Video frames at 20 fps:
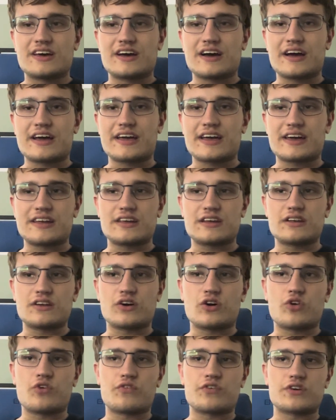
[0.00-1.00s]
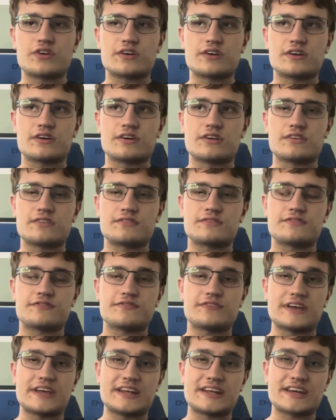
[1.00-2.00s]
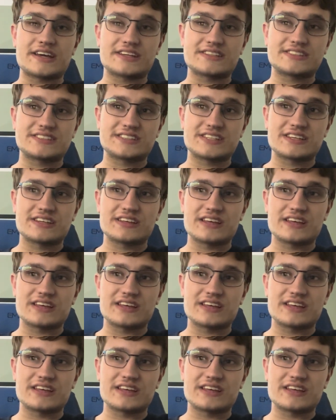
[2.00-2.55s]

I headed over to Phoenix,